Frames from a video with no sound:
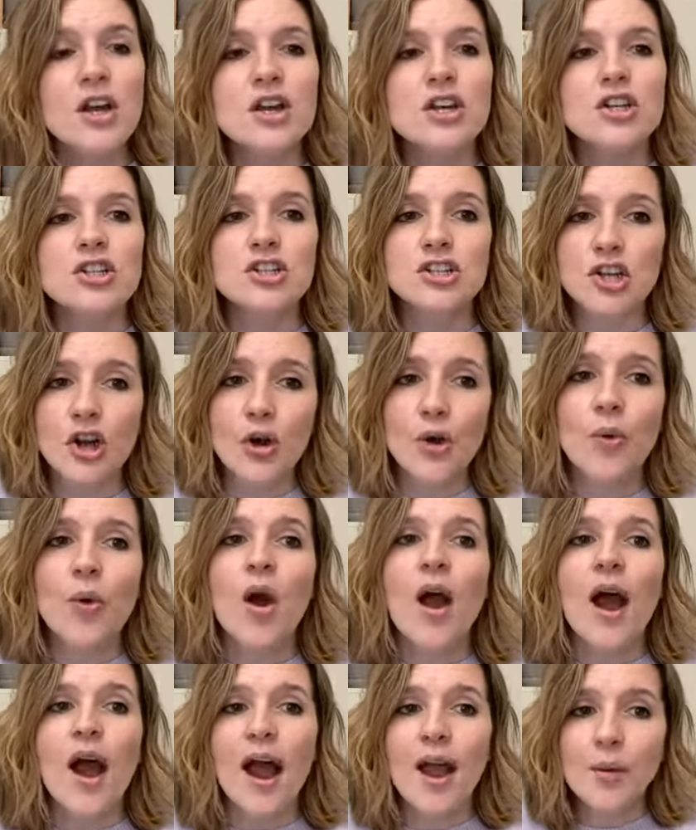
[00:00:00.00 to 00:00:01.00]
So
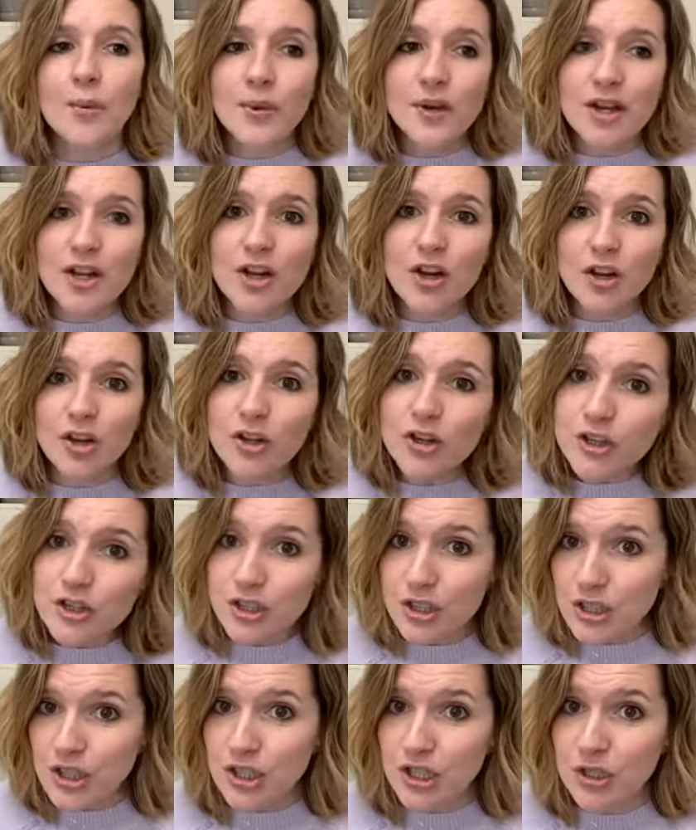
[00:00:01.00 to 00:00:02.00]
I would
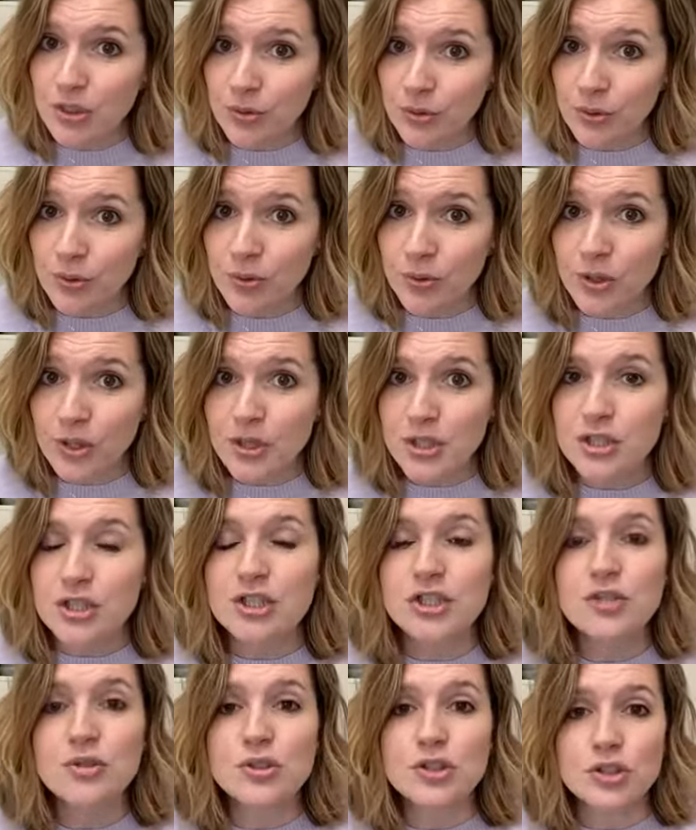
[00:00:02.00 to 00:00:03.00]
encourage you
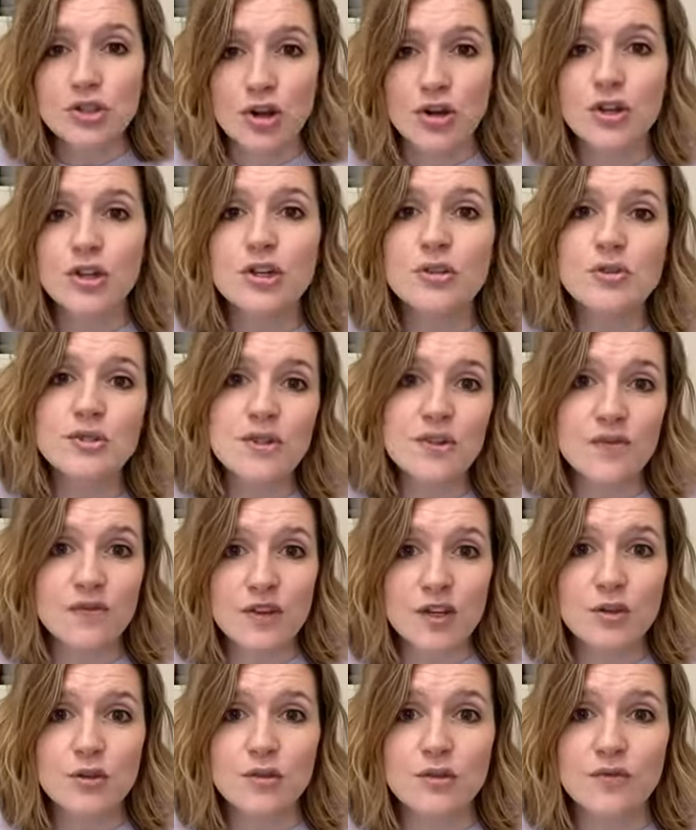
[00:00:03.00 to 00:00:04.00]
to start using
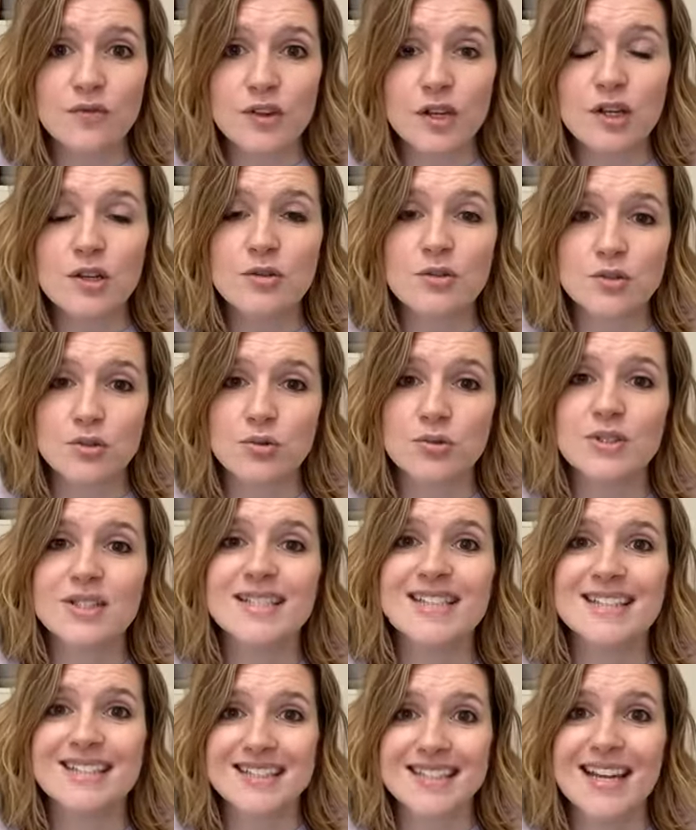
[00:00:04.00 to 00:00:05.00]
video tools
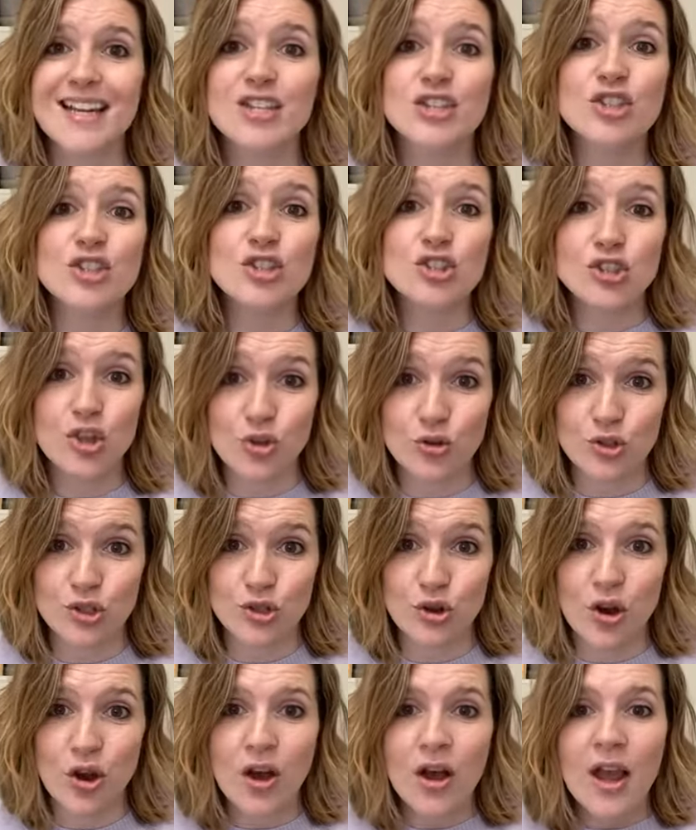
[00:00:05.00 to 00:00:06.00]
to stay
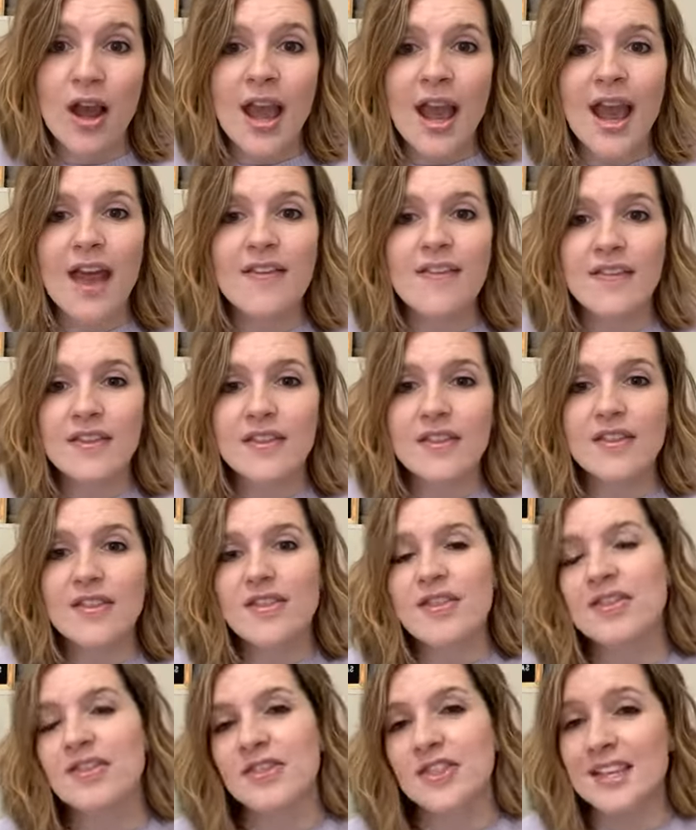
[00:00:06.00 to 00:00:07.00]
social. And
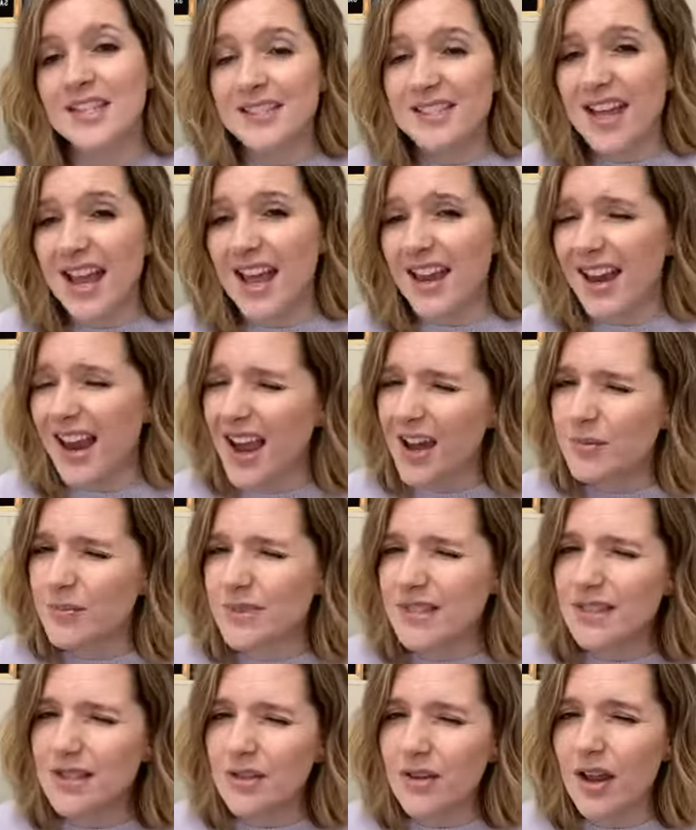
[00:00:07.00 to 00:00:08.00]
this comes
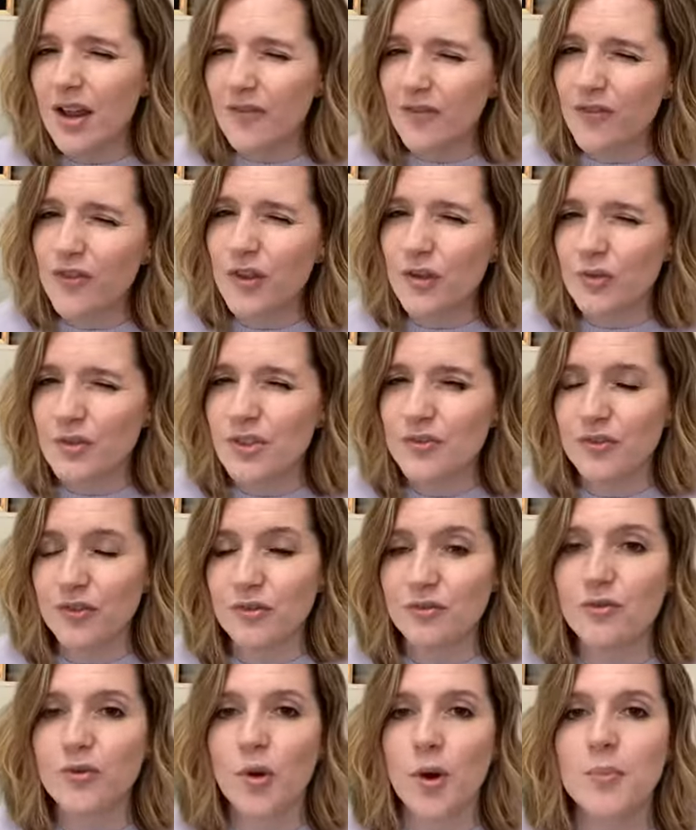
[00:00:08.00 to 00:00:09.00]
in a few
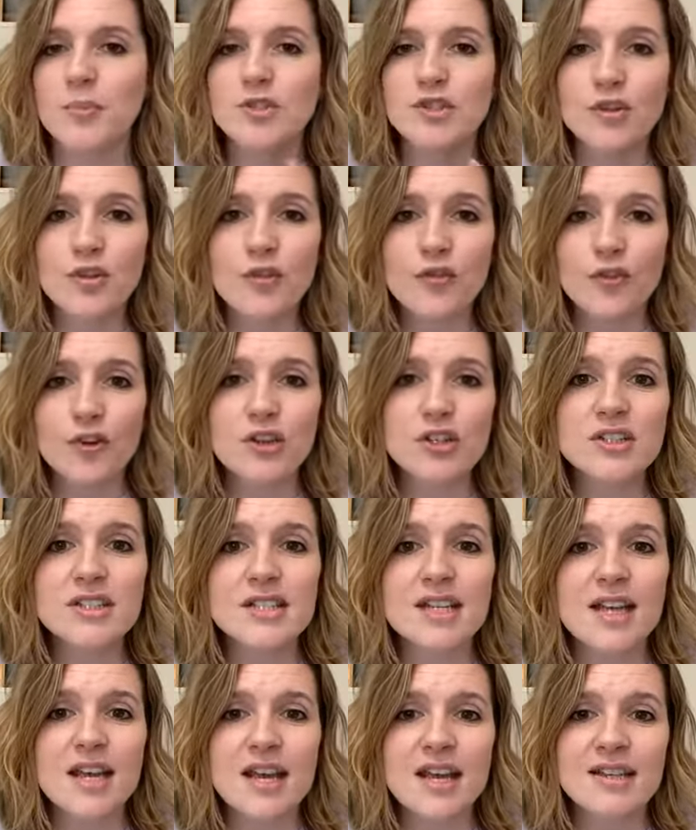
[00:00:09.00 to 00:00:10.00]
different forms. So the first
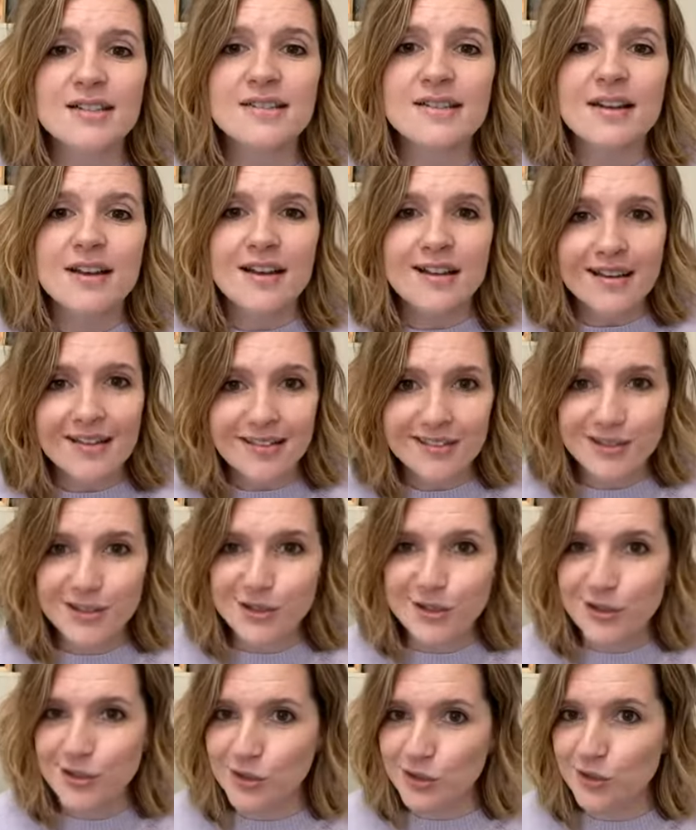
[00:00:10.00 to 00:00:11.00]
is
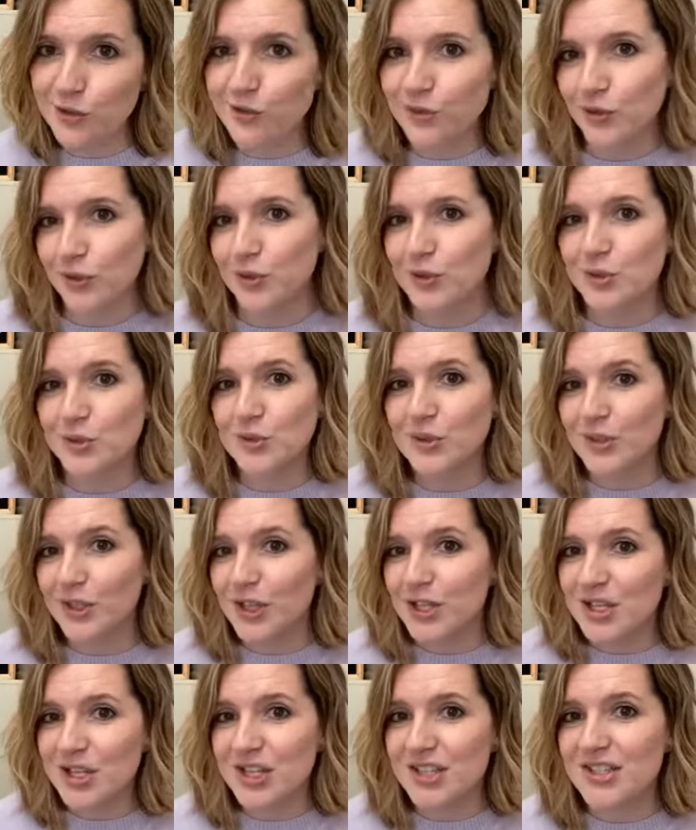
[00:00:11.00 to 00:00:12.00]
do virtual
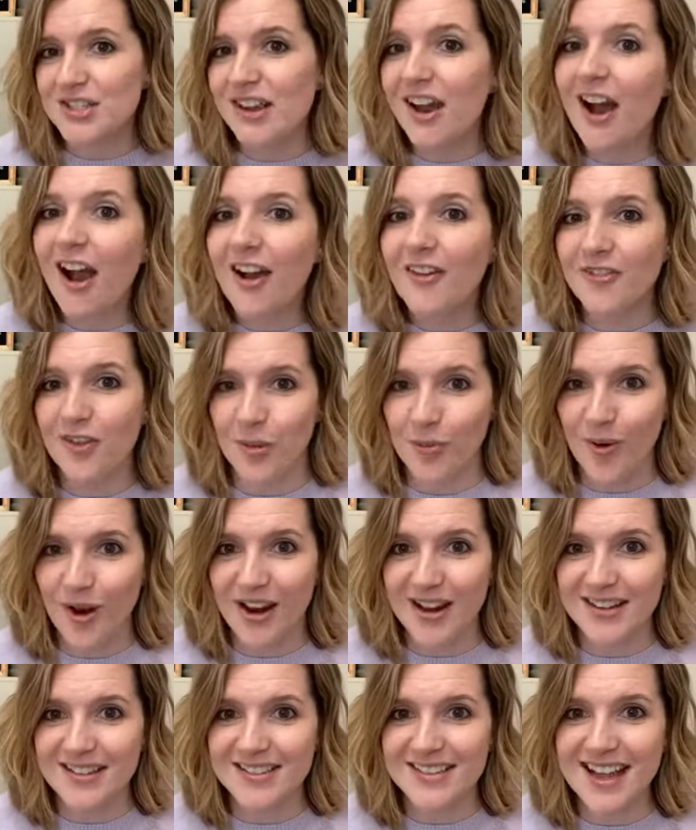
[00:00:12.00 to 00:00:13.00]
lunches and coffee
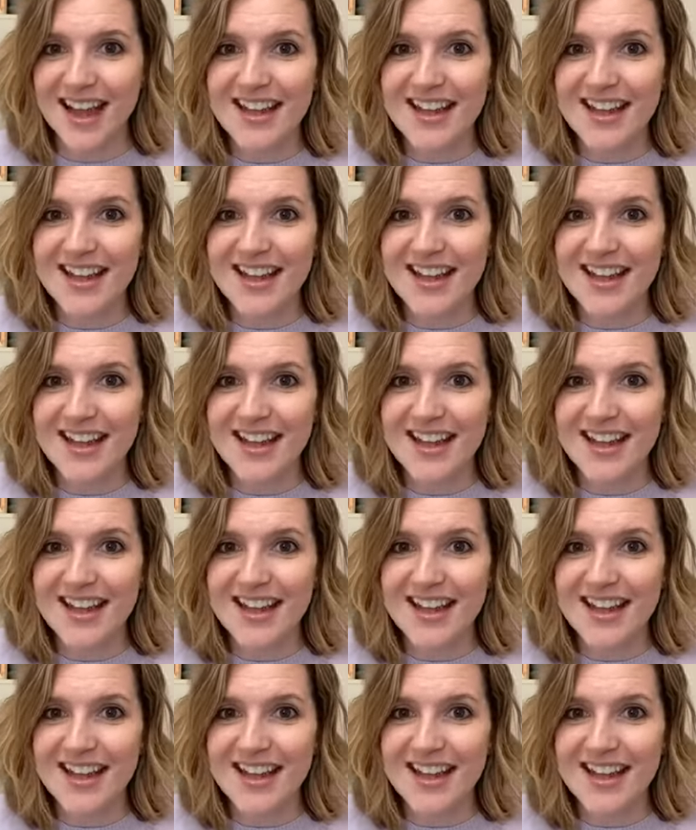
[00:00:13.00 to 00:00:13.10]
breaks.